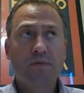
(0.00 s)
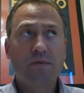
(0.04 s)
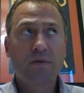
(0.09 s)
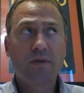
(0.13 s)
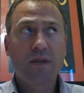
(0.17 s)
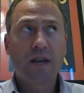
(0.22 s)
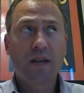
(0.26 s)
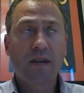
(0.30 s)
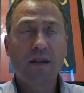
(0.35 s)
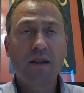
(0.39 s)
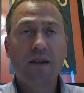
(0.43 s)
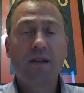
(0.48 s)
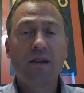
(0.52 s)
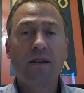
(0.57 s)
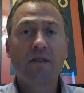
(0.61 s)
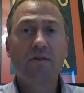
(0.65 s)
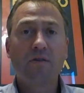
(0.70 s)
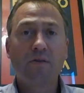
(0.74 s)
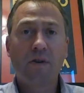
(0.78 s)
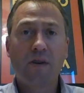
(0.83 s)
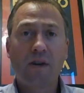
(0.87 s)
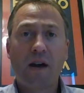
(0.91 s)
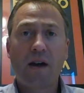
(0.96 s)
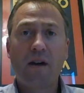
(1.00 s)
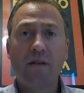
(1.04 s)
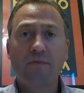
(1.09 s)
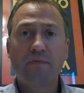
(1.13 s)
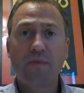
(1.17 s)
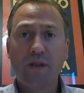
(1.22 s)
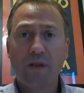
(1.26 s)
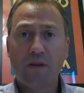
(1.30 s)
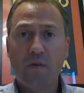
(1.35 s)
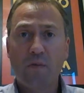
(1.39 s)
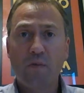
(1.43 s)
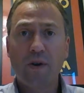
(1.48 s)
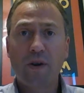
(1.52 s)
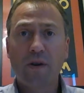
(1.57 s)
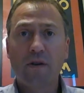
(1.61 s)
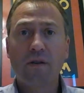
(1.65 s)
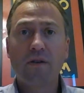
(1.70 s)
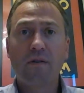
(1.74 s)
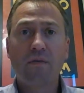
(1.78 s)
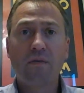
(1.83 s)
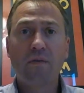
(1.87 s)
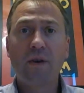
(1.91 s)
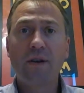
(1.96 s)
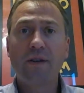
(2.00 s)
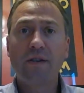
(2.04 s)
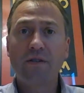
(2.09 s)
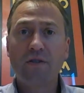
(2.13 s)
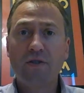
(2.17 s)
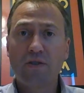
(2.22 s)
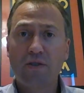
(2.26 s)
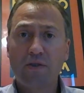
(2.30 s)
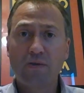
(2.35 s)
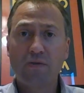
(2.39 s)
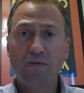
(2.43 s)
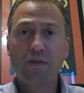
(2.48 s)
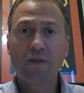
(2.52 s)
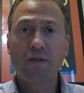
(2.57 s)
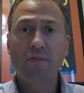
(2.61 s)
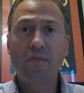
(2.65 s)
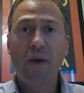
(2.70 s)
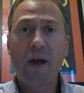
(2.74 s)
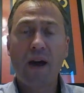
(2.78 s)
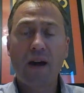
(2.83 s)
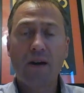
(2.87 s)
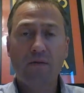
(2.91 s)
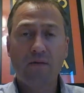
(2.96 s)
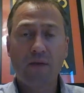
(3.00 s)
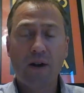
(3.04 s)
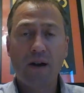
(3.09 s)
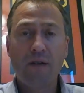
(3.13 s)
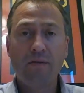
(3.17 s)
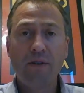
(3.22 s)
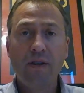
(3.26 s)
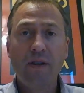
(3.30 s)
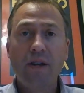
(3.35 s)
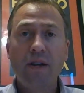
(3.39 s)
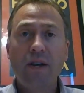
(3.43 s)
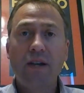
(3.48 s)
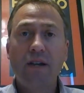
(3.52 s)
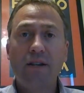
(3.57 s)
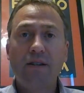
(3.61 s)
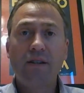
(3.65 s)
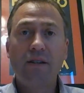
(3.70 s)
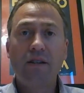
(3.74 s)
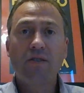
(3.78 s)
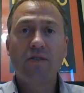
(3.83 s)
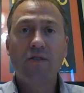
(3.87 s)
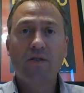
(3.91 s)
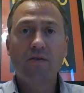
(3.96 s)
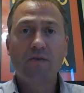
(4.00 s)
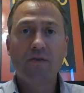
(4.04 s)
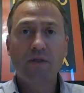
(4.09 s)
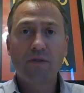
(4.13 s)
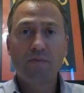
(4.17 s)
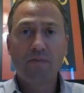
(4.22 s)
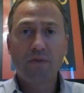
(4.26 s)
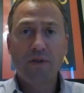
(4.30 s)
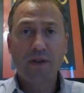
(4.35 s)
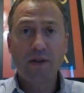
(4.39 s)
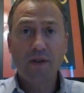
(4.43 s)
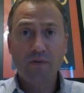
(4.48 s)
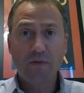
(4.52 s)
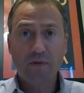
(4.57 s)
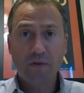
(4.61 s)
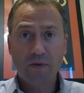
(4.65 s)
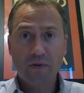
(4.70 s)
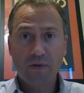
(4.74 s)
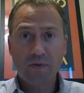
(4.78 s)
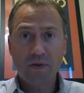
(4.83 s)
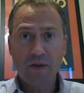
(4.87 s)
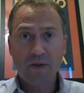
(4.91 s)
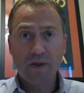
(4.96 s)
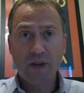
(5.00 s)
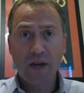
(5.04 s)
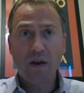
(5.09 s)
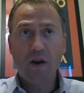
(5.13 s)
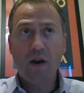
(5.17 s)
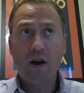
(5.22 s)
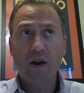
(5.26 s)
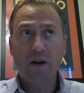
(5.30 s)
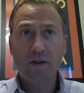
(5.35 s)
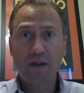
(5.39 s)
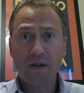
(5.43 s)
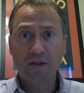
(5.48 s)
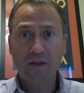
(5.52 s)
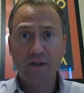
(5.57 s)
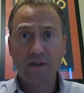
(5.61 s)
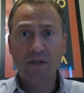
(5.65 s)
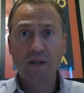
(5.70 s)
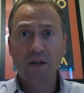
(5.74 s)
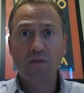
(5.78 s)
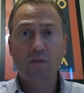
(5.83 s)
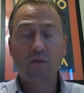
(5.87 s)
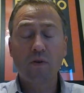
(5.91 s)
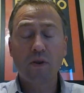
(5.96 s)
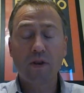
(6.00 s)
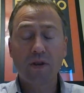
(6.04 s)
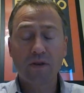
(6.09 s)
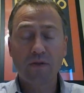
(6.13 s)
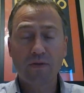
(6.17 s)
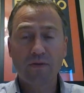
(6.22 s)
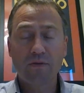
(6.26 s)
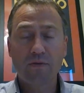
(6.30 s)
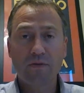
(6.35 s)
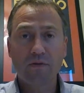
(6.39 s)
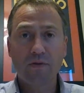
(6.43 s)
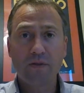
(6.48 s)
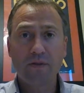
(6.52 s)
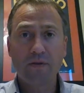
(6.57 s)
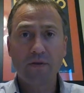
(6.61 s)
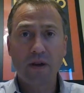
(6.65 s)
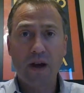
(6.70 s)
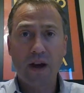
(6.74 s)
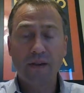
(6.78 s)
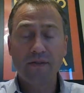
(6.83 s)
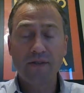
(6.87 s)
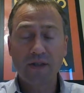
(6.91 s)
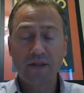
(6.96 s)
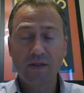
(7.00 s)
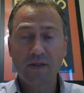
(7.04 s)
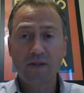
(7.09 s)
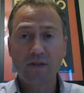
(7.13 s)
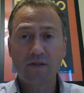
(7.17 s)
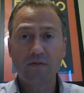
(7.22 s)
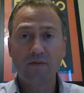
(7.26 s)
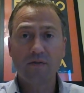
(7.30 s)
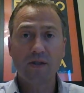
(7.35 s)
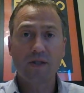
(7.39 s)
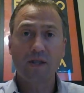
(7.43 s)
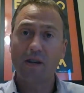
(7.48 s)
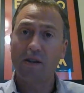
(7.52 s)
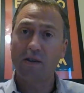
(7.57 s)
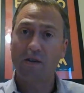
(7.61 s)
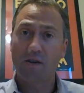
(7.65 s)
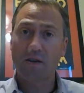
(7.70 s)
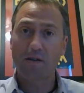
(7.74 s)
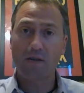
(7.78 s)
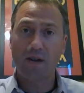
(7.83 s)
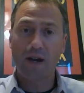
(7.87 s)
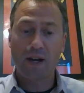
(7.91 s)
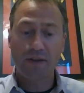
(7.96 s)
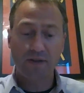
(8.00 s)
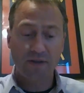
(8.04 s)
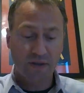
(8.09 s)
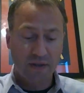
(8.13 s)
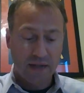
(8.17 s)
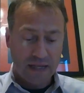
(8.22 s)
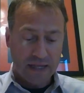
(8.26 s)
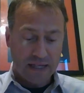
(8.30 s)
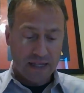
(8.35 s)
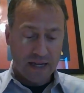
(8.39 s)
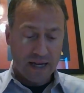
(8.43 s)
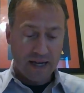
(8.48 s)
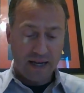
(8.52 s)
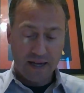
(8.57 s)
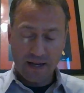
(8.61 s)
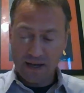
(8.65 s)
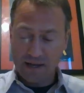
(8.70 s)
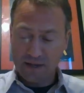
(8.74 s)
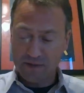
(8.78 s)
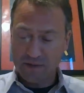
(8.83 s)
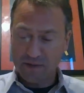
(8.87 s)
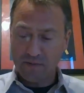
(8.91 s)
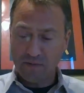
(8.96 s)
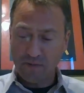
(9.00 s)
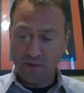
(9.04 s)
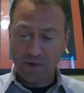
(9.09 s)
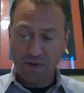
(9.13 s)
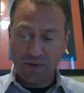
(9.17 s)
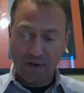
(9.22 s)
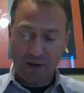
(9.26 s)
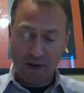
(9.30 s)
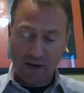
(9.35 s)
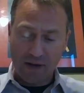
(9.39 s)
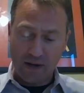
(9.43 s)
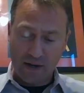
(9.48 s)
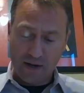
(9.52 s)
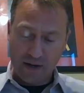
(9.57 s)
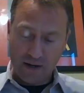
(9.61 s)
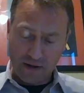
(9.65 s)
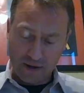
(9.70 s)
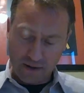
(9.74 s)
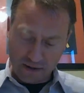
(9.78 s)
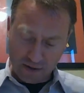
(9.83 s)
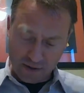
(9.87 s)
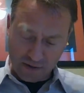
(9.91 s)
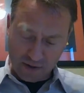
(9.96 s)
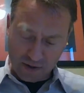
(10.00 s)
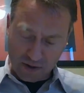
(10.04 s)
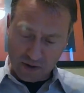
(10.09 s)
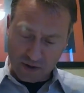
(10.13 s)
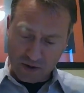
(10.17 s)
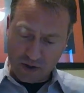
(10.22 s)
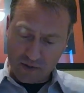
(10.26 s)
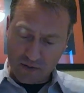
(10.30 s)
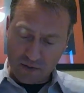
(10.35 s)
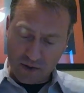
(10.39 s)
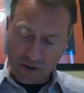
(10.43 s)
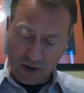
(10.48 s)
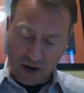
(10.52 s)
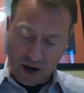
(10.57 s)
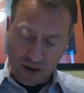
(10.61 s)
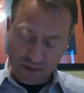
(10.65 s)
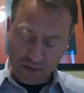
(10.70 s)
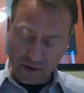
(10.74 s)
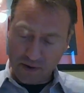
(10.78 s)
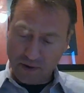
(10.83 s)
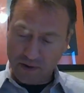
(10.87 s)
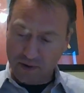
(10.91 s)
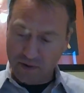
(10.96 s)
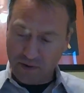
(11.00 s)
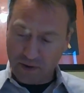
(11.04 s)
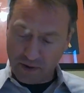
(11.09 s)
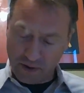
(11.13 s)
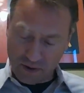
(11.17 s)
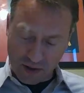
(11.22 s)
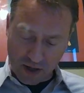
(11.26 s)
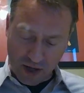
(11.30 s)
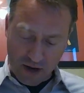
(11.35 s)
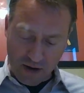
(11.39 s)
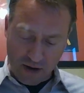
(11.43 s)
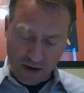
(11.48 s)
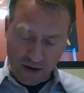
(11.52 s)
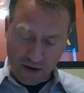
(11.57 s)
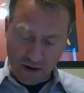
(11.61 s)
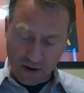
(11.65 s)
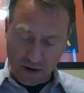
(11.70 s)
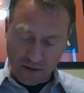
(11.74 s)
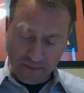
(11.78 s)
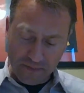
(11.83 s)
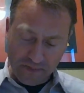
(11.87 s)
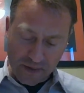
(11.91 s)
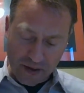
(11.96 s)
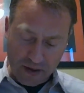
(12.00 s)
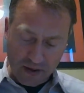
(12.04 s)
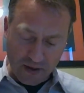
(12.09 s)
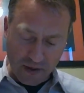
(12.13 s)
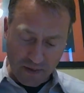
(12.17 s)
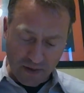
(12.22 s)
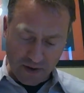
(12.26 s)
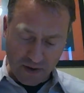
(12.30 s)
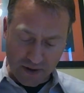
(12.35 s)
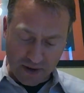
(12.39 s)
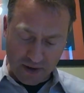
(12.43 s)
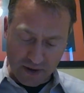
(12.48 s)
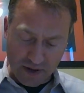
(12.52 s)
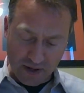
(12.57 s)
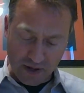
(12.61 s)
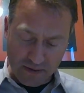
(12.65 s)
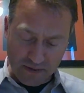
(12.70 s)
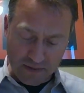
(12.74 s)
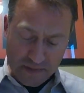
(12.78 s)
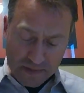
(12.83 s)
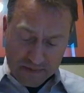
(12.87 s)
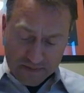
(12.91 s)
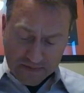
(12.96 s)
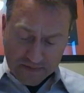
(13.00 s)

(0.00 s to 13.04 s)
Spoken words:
taking into account being aware of each student's background and each student's place where they are as they're working through their lives as students in our class. And with our Chapter 13 here, some of the things that